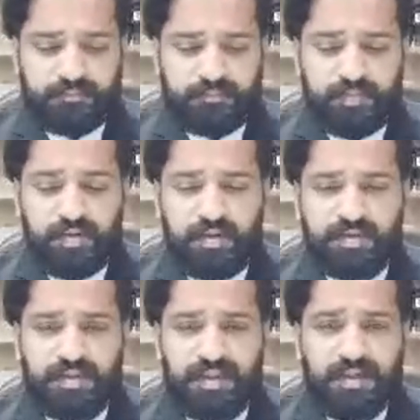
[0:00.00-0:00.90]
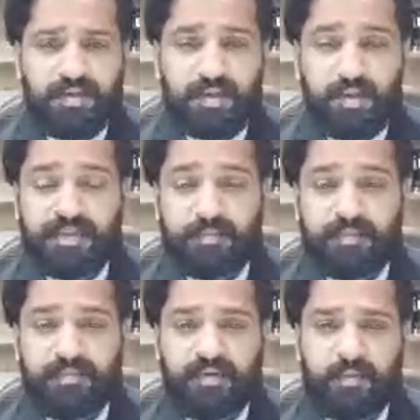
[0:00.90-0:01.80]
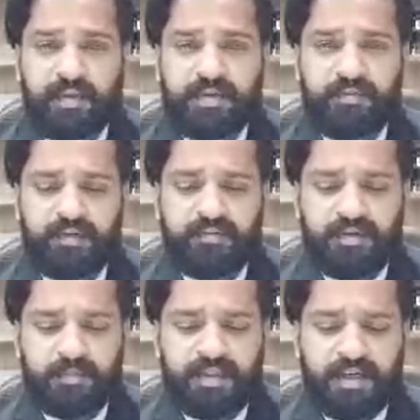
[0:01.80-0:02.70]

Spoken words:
because not a single person perform it.